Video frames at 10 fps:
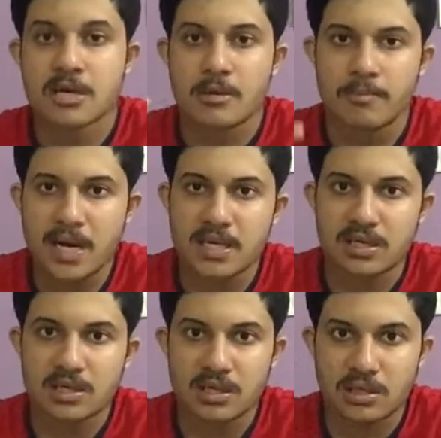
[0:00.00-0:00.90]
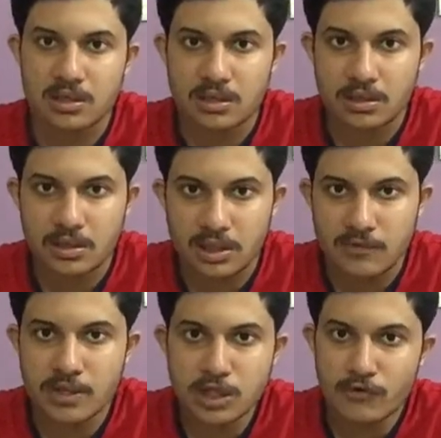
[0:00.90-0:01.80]
But
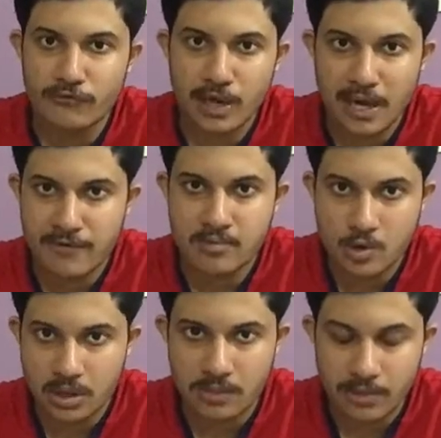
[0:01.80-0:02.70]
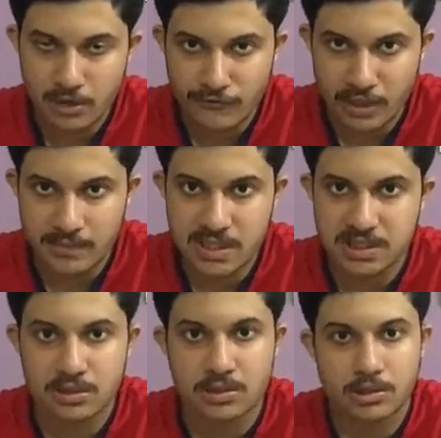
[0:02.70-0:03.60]
even though if you are having more number of
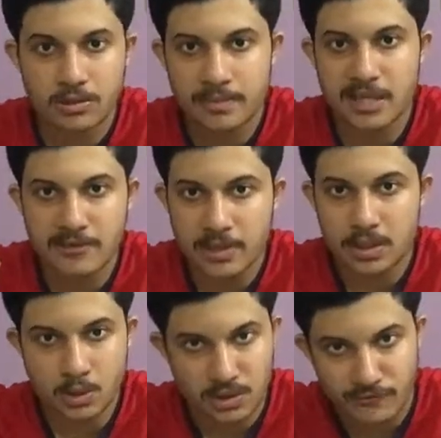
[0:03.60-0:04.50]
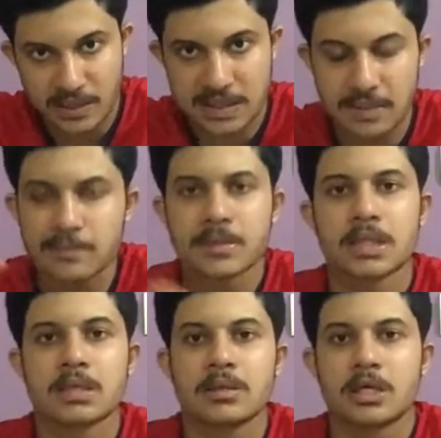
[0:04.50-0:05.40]
enemies, you will be able to defeat them.
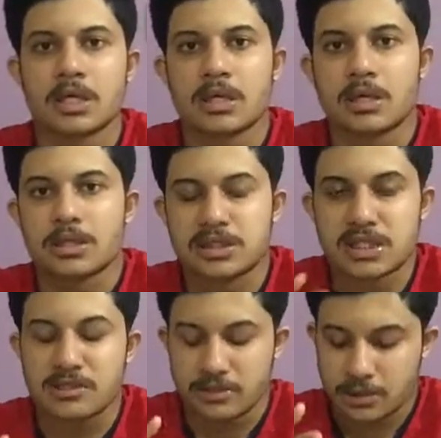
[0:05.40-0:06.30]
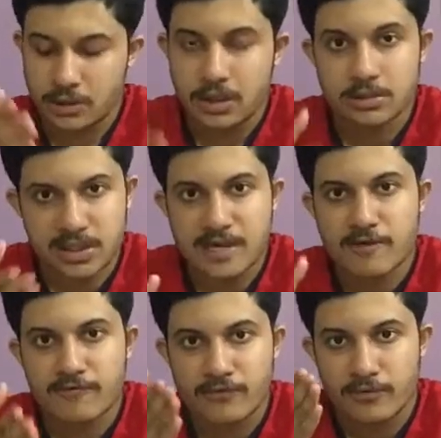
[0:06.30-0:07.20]
See, you need to
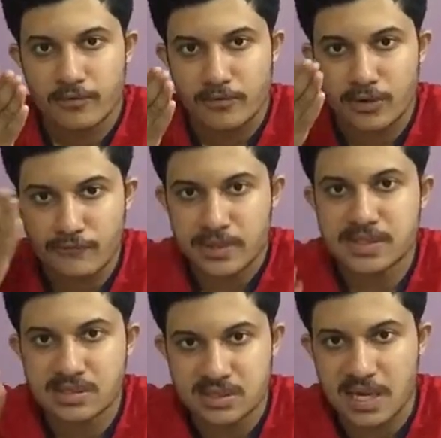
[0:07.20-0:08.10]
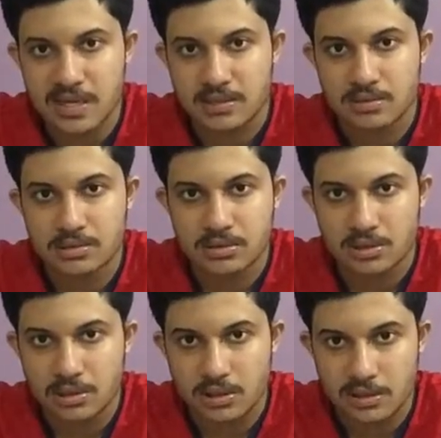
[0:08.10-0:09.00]
check in which sign
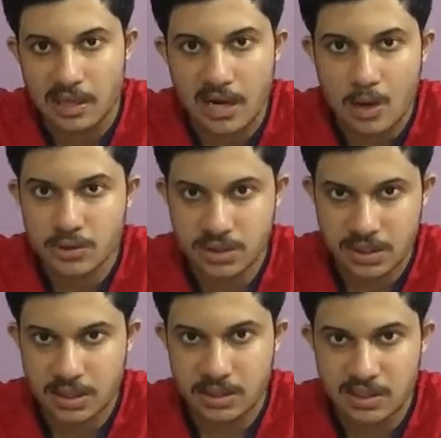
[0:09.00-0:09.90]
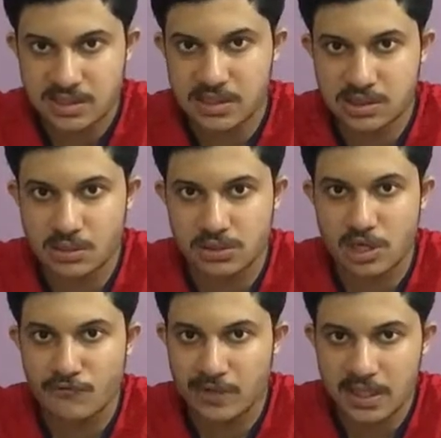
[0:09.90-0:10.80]
the Rahu is sitting in the 6th house
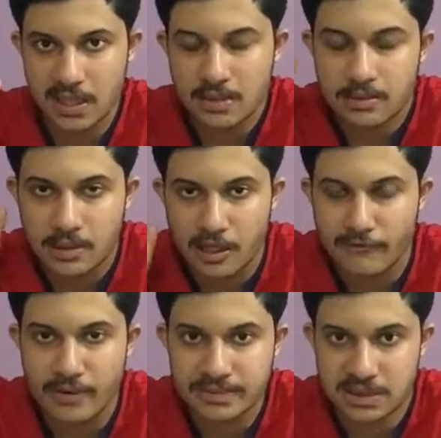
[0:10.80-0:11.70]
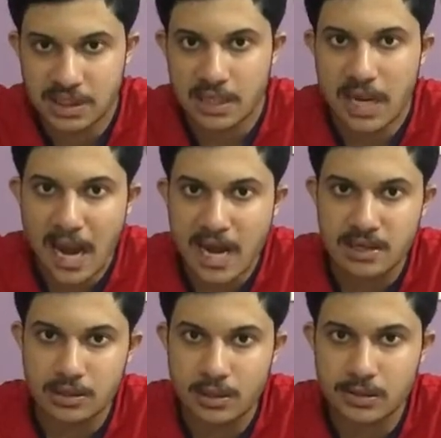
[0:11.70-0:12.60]
of D9 Navamsa chart,
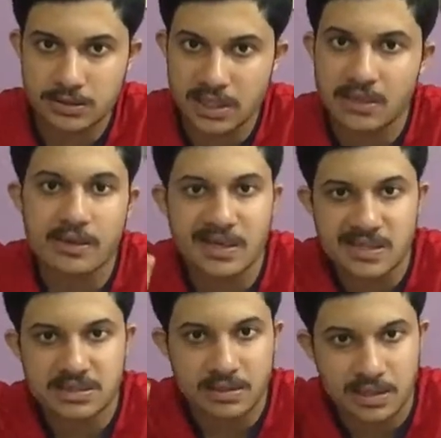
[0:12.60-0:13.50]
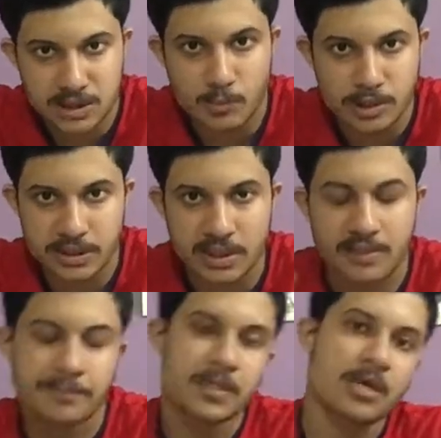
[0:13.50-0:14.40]
and you need to check its
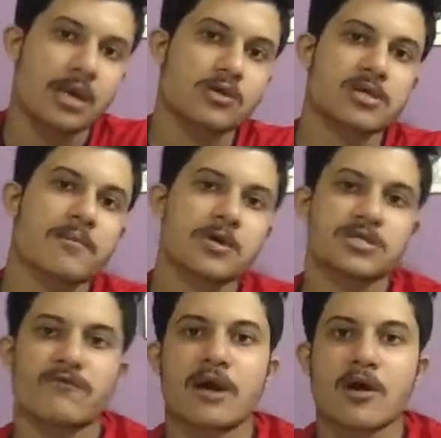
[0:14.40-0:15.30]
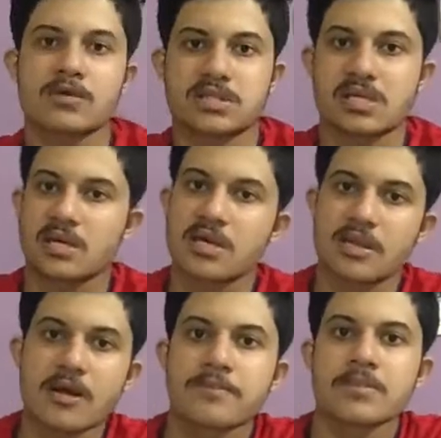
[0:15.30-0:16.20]
dispositor. Now, suppose if Rahu is sitting in
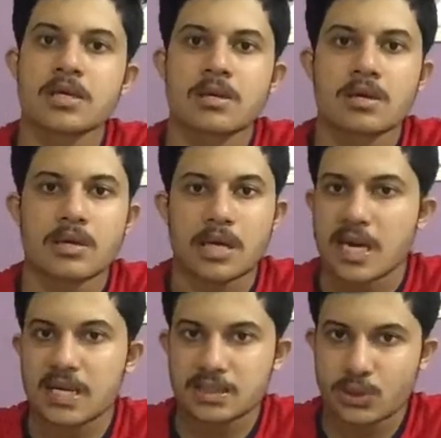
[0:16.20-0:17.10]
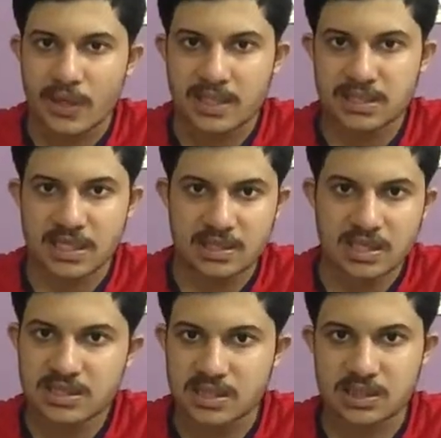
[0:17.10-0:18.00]
the Aries zodiac sign in
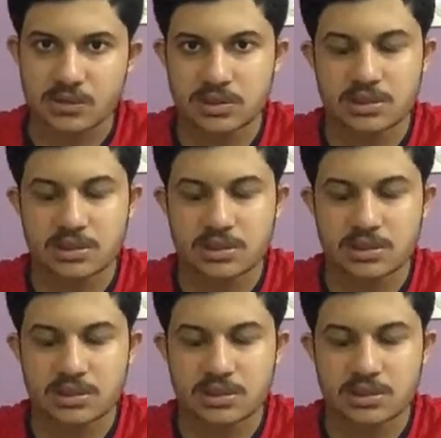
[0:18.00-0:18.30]
the 6th house.